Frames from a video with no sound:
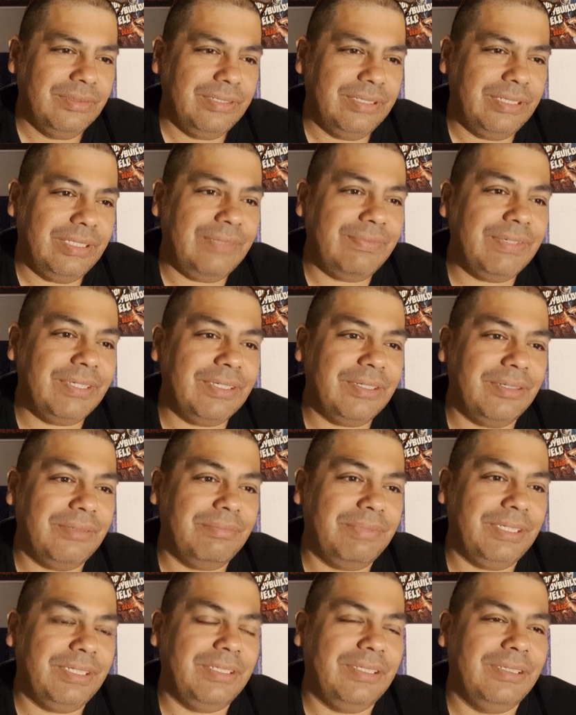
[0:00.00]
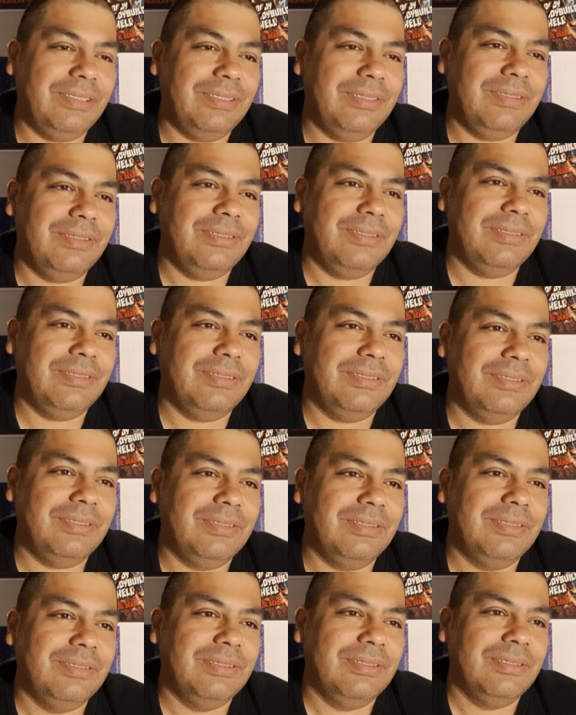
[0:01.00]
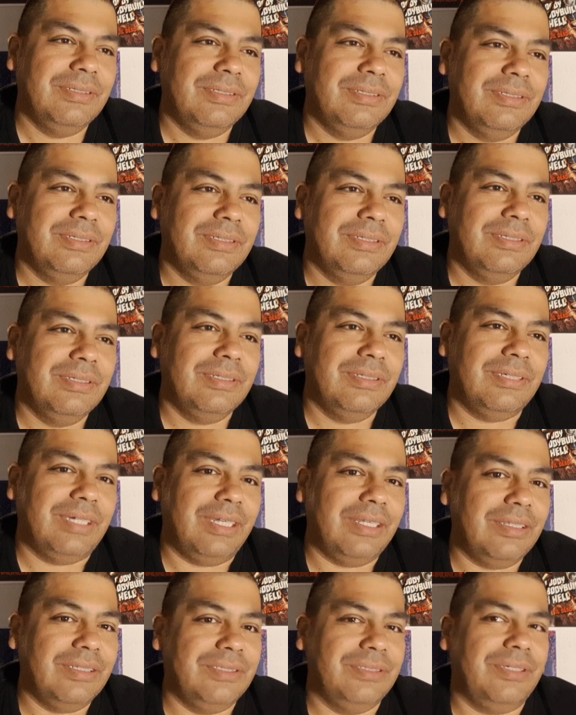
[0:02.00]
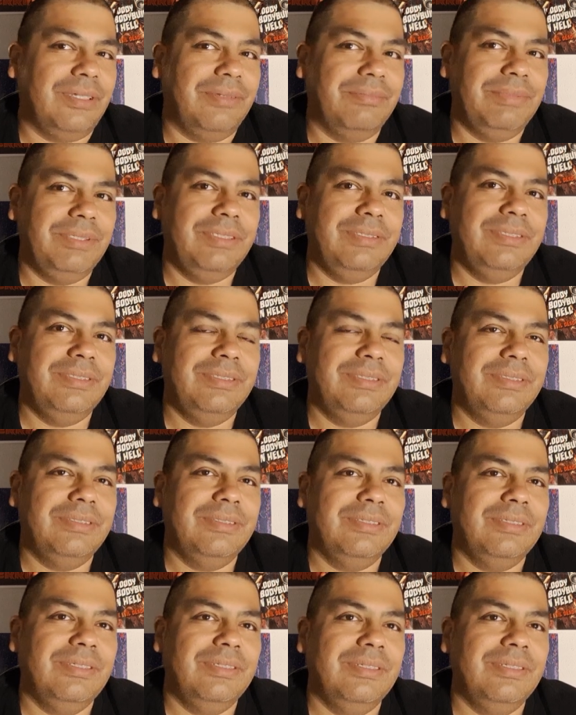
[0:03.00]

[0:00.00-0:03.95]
It even could have been Night of the Zombies,